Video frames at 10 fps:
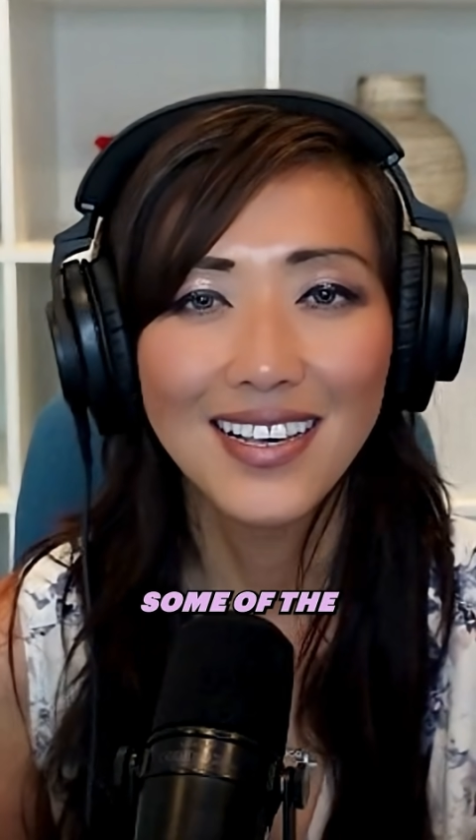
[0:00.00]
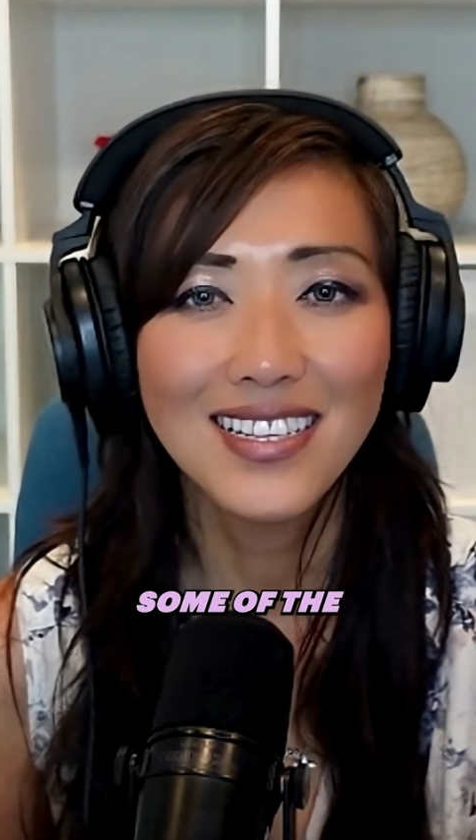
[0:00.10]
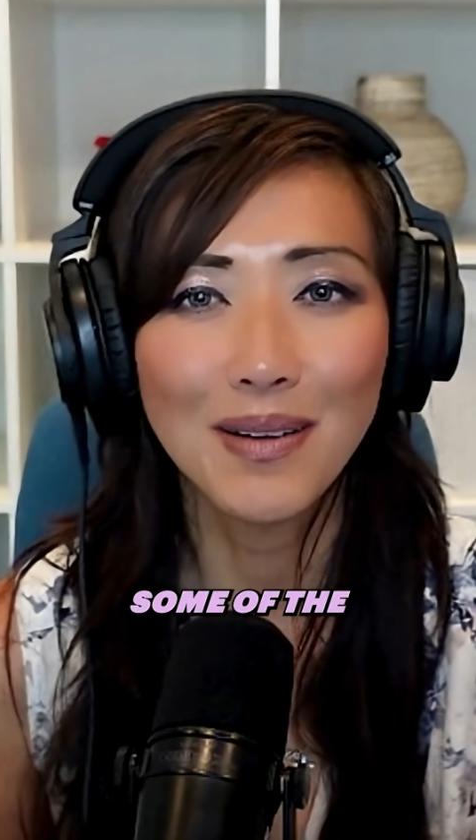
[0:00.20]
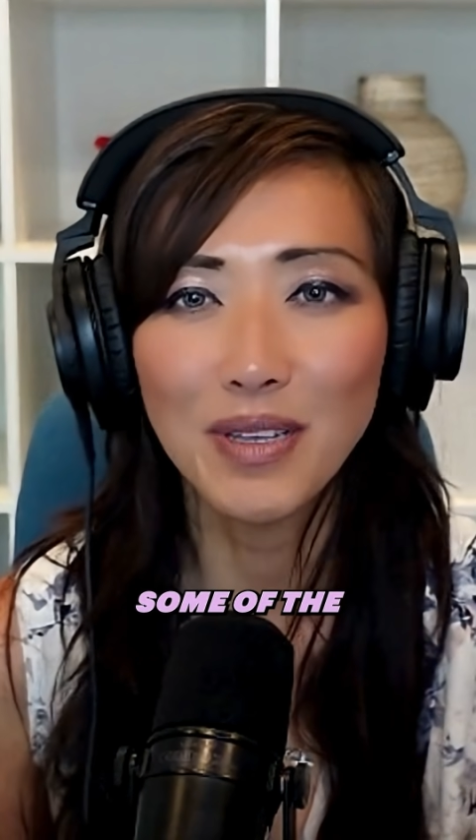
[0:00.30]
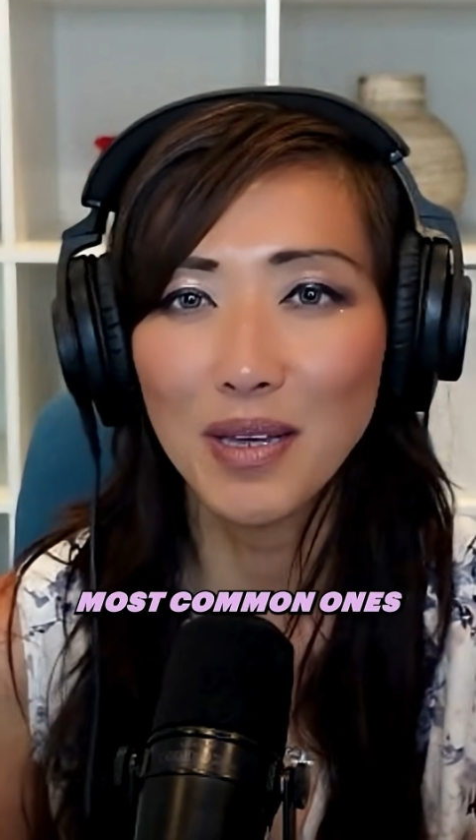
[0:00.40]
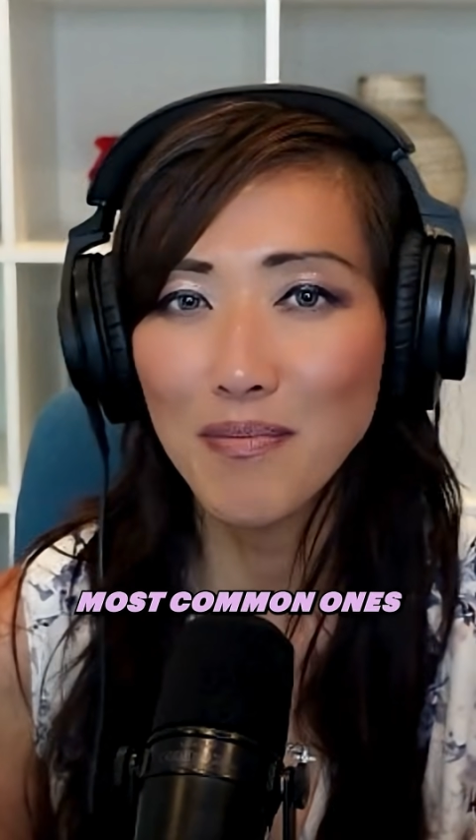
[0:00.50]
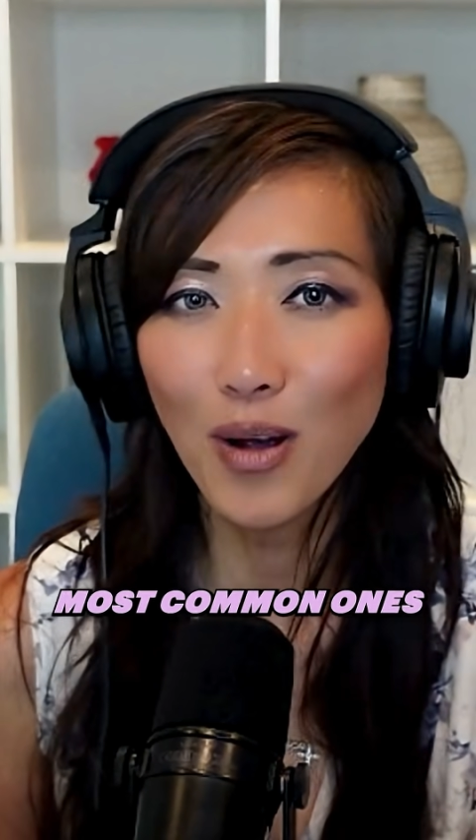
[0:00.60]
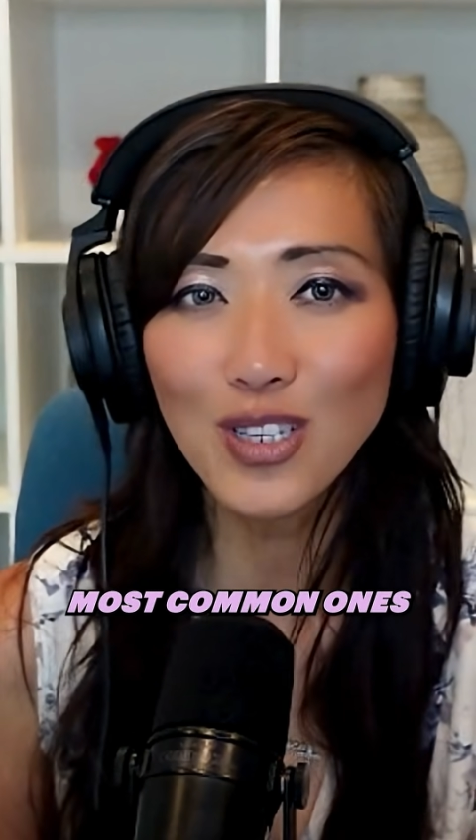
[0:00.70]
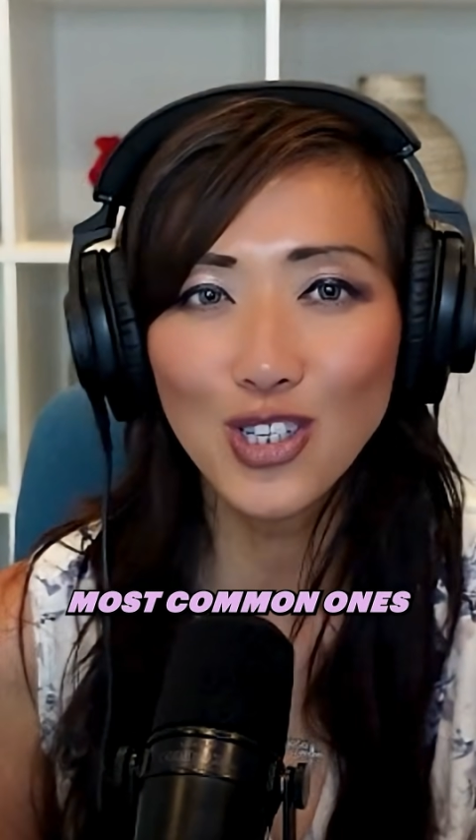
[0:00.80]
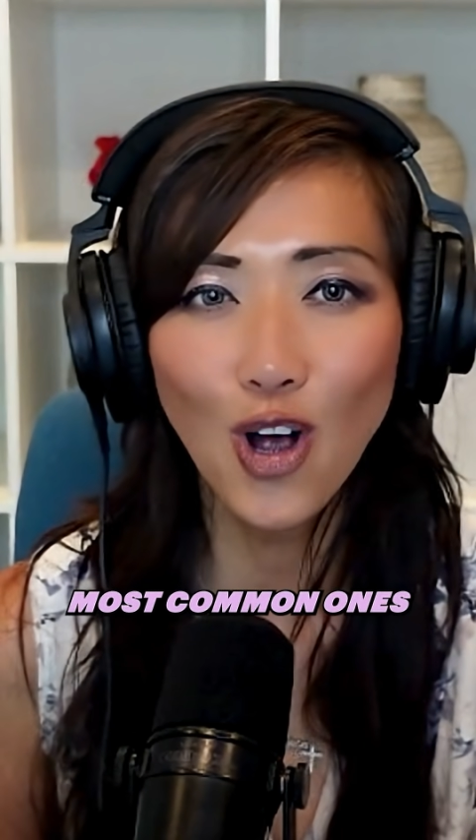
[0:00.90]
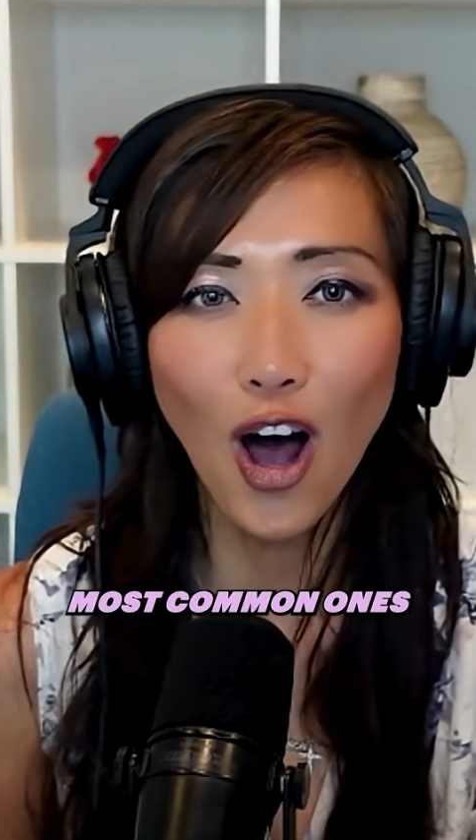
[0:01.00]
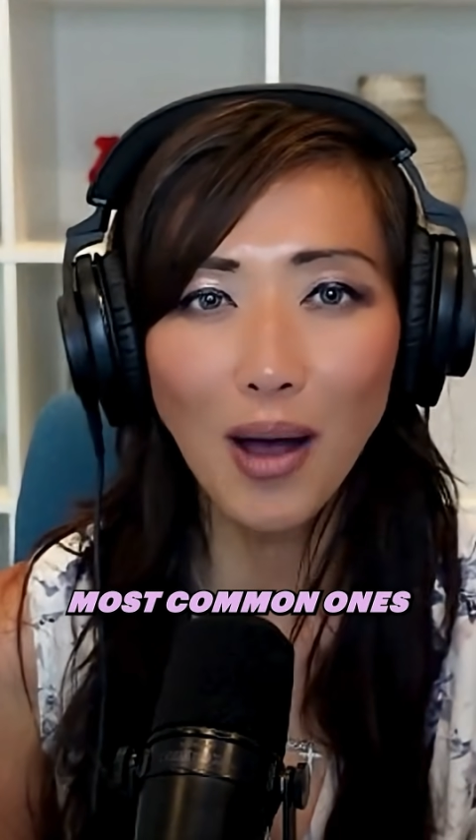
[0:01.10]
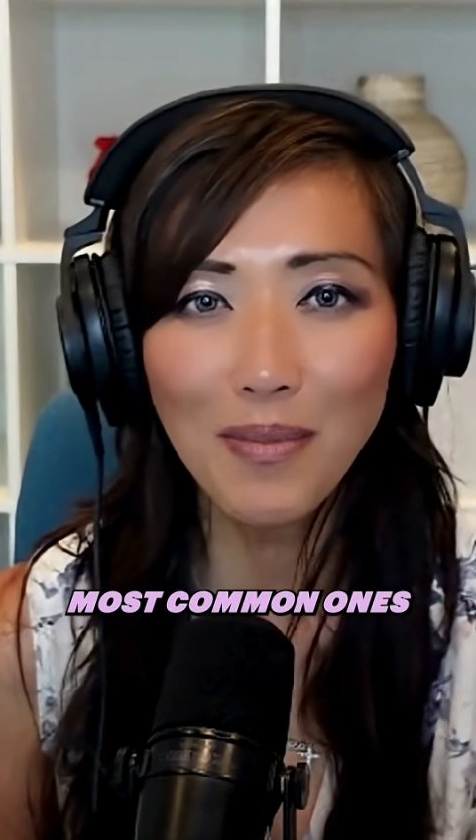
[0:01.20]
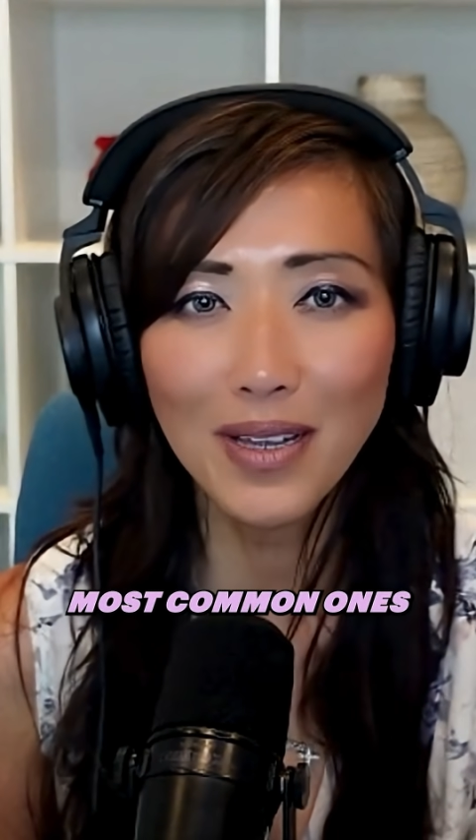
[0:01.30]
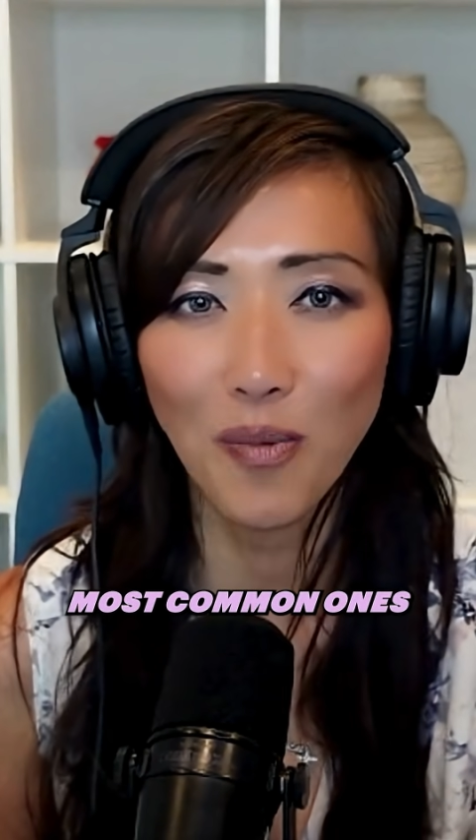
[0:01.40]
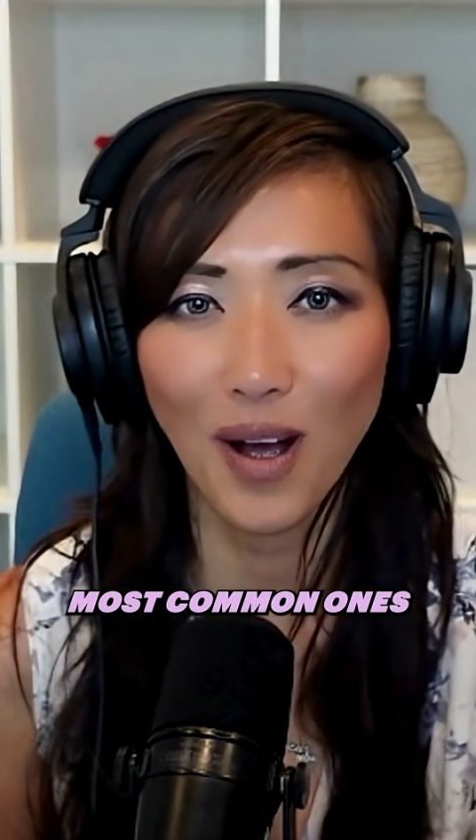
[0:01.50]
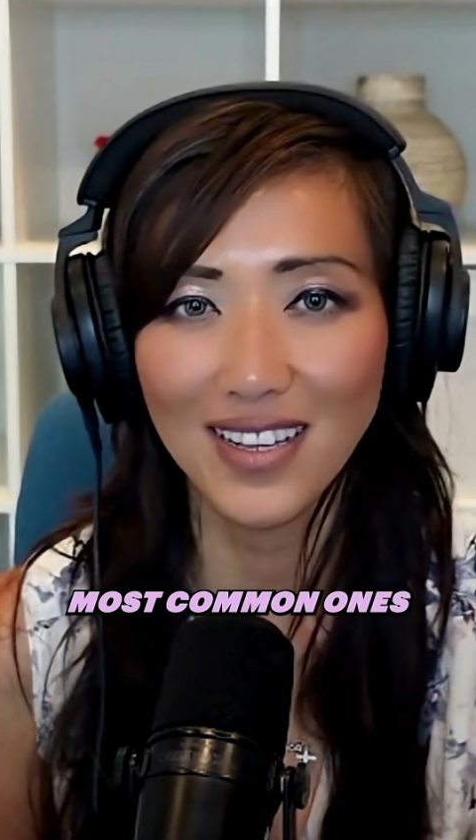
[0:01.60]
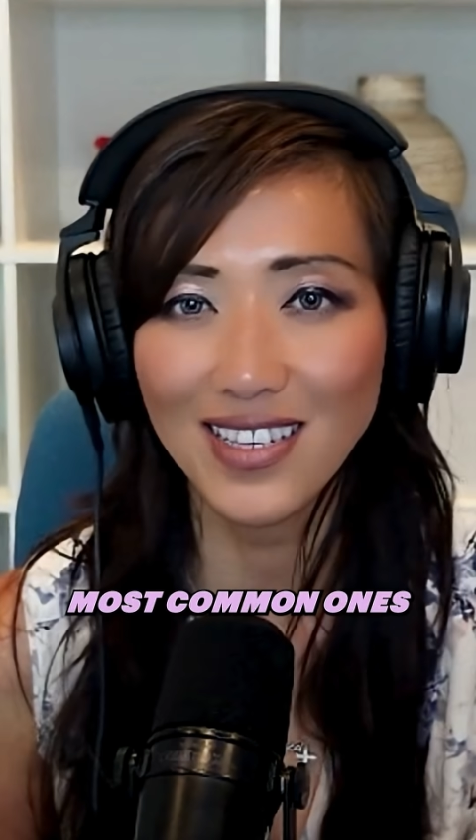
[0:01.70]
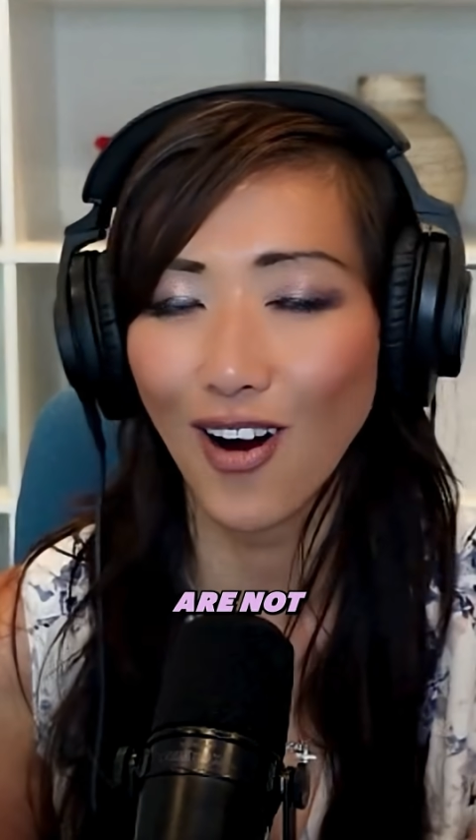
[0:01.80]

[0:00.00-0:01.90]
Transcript: Some of the most common ones